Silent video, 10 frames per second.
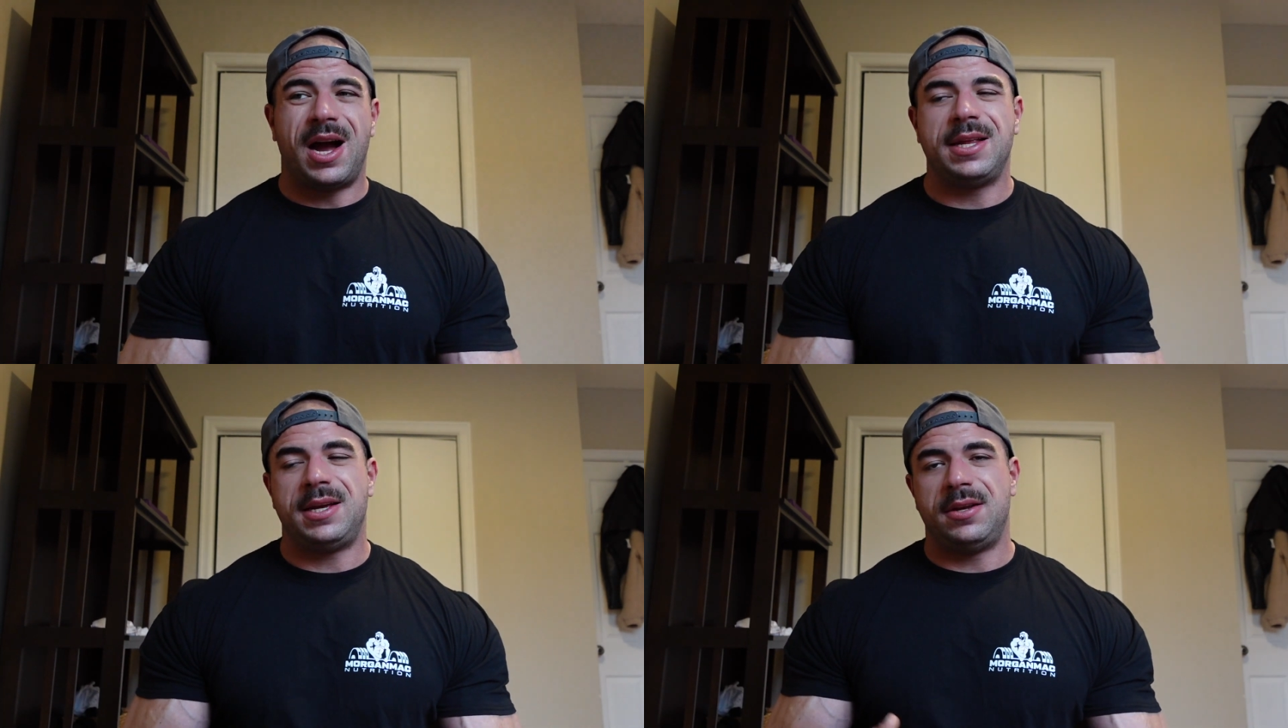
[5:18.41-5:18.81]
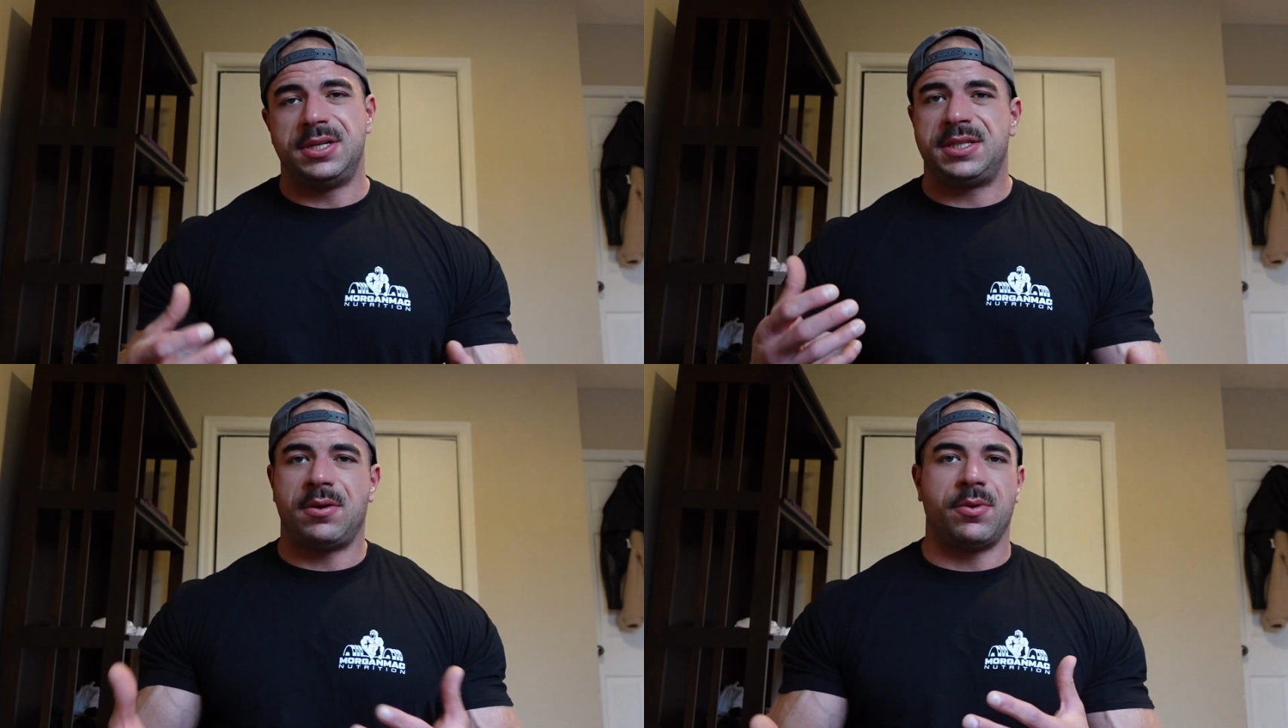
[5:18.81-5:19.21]
I tend to
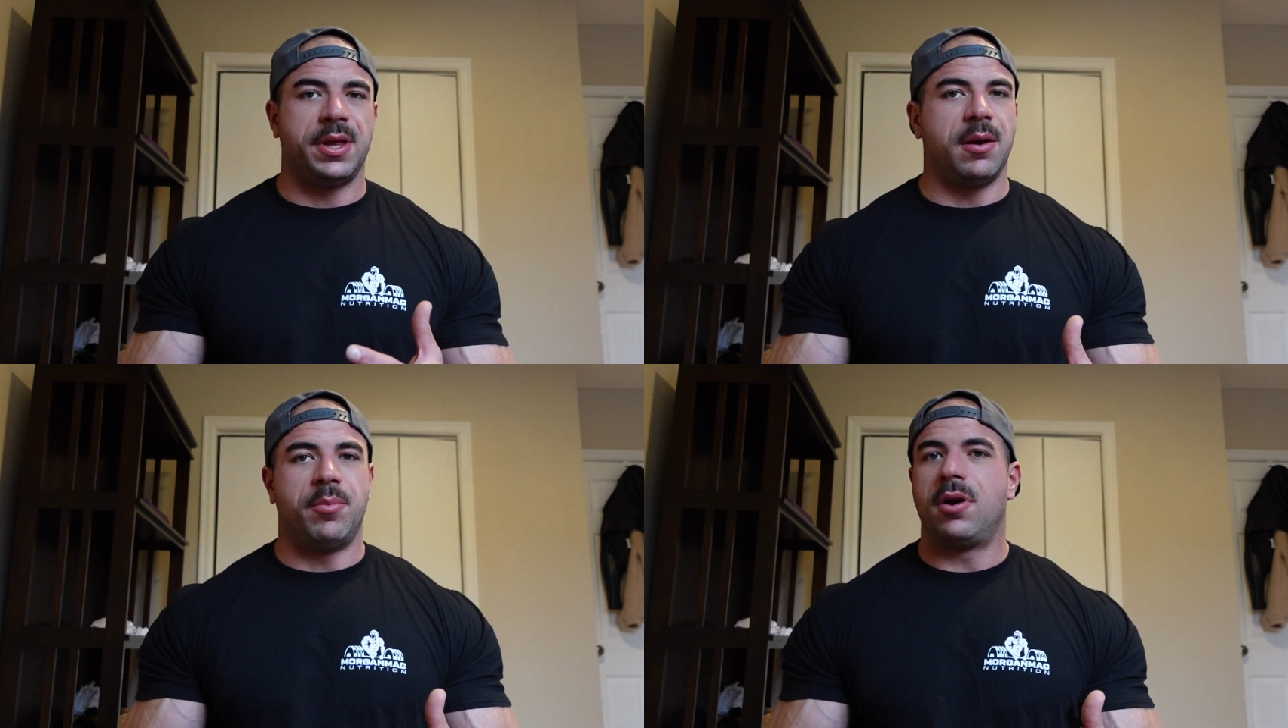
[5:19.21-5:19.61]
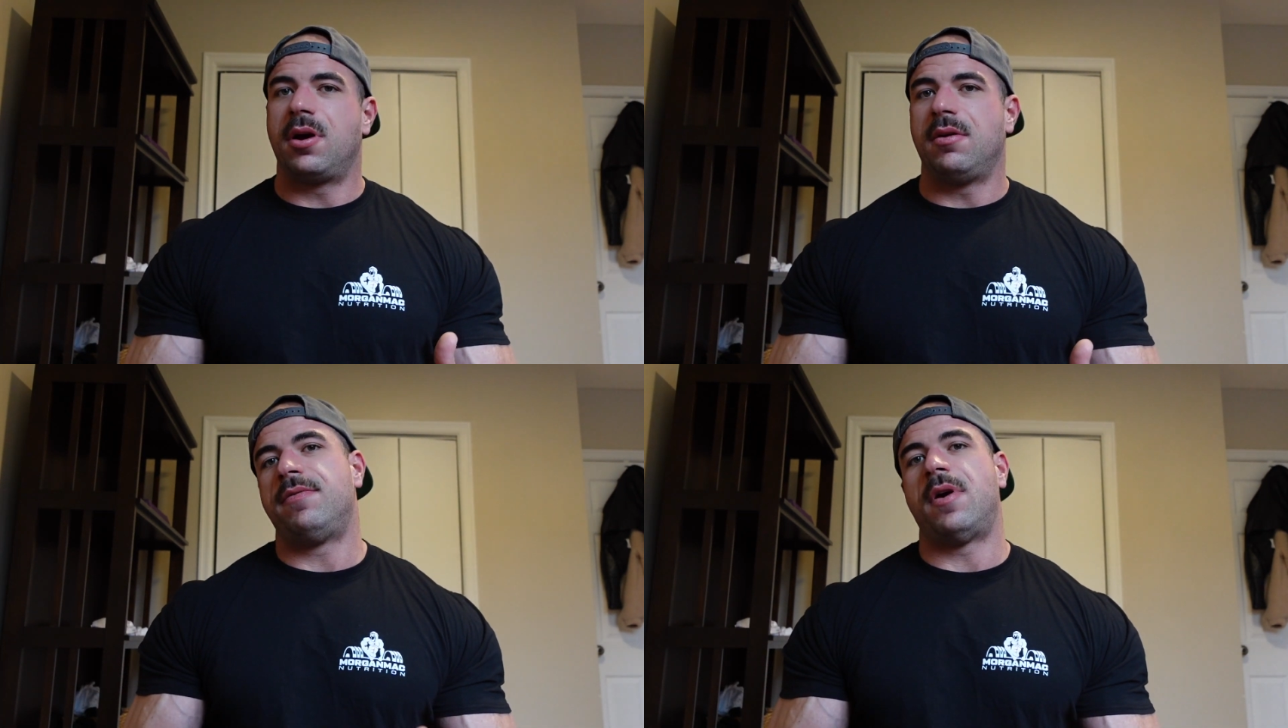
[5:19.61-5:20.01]
just stick with like a
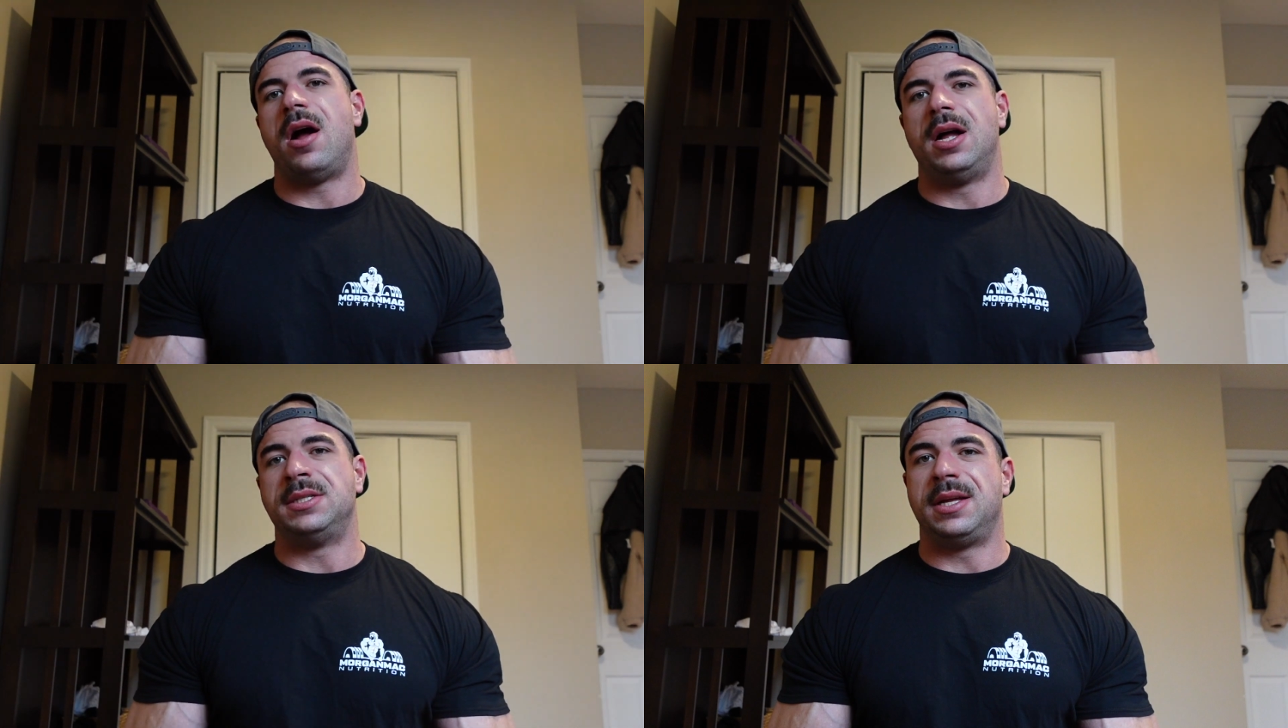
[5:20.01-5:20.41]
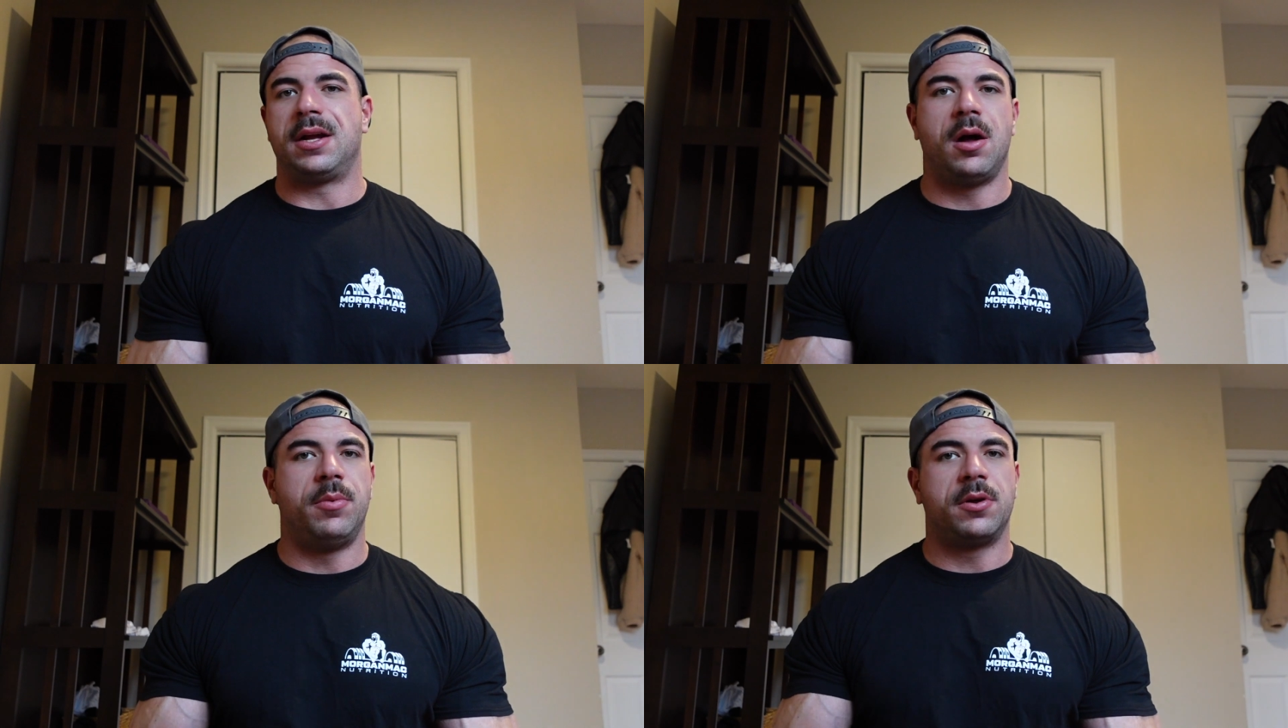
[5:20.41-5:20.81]
burger and fries and
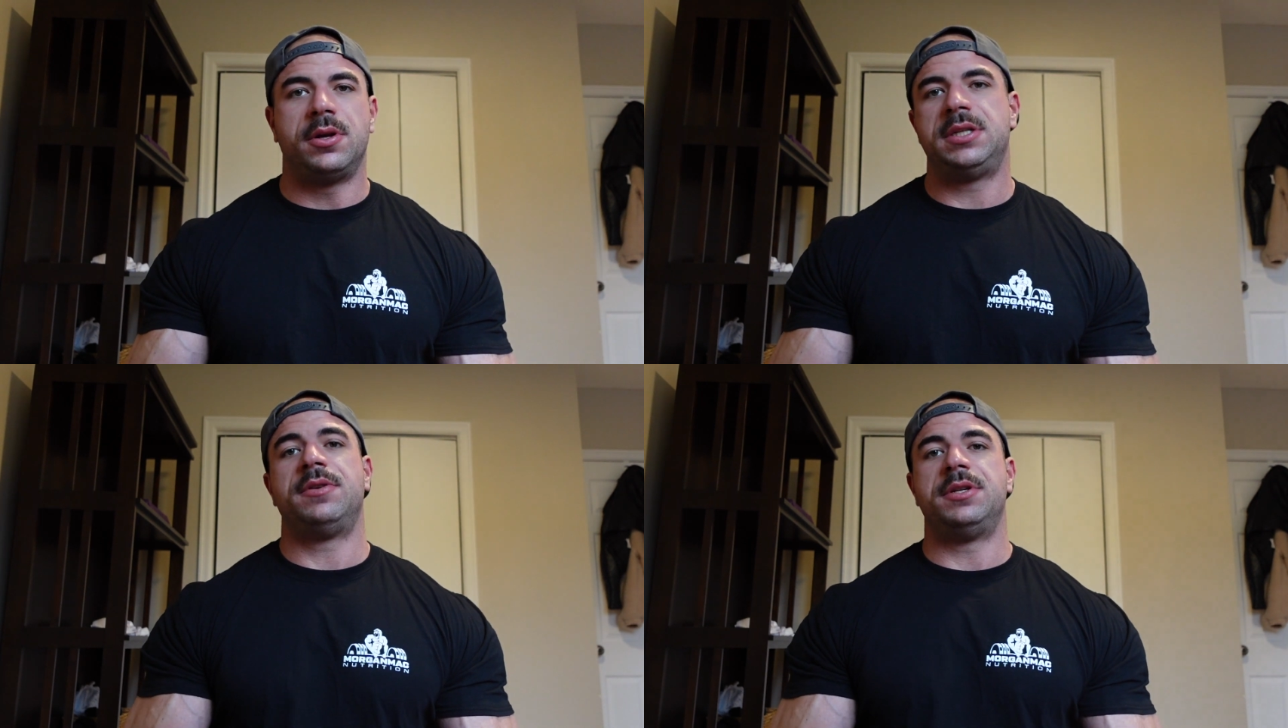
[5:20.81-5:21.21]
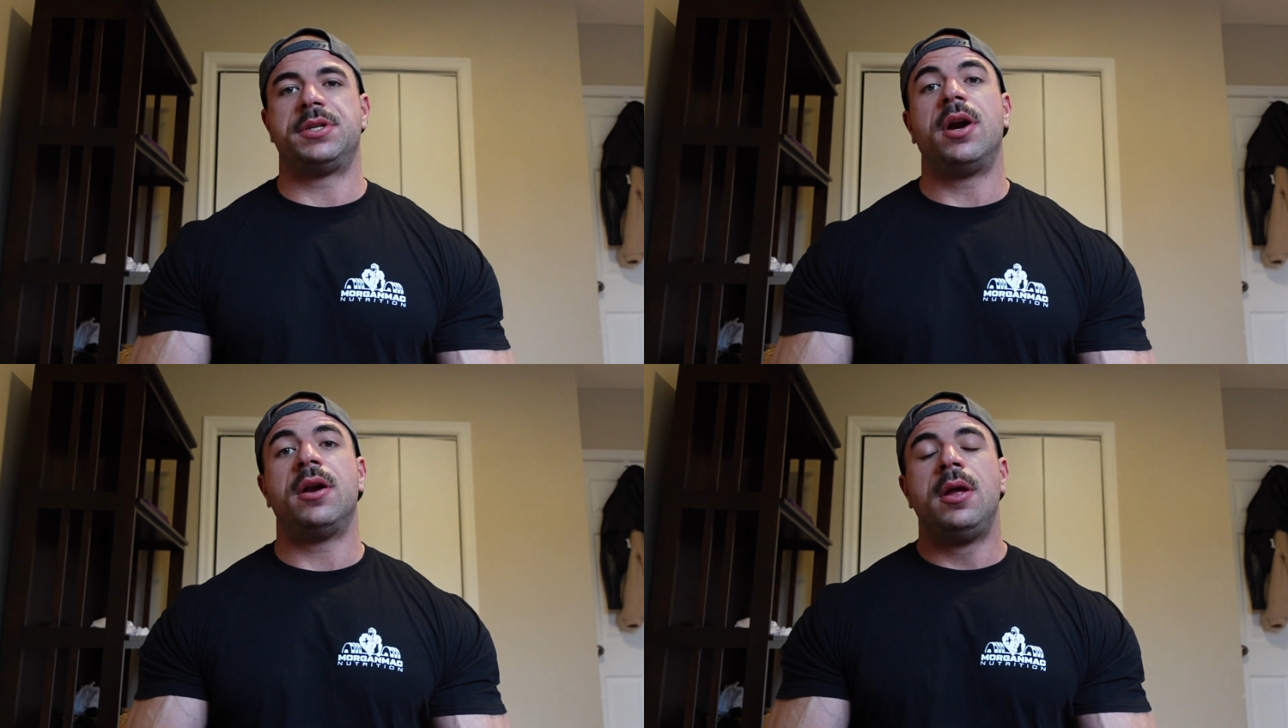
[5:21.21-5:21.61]
like a couple cookies for
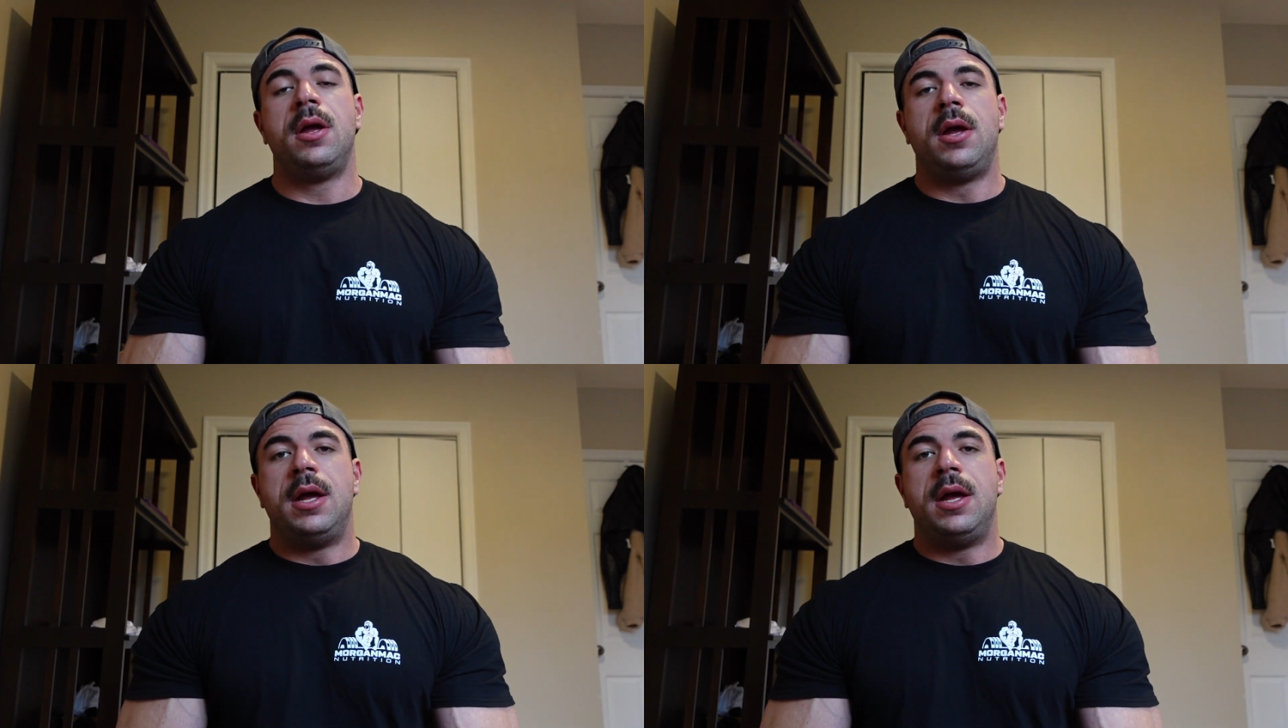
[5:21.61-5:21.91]
dessert.